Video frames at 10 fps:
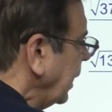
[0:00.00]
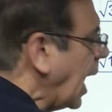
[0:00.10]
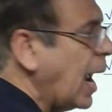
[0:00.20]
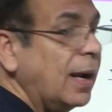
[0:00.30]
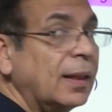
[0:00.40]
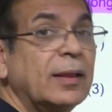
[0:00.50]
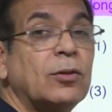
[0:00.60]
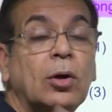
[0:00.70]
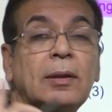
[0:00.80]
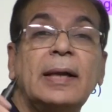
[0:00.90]
the angle is
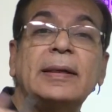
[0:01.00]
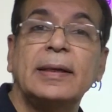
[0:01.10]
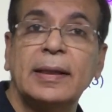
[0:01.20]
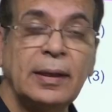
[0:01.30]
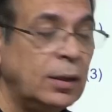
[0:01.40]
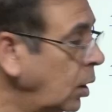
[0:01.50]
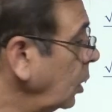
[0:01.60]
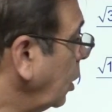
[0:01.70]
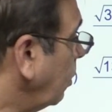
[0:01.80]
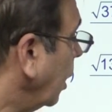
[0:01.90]
not 90 degree.
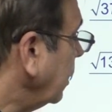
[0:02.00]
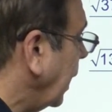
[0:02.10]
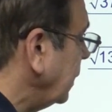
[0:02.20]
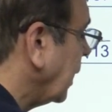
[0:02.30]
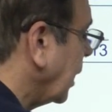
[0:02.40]
Now what that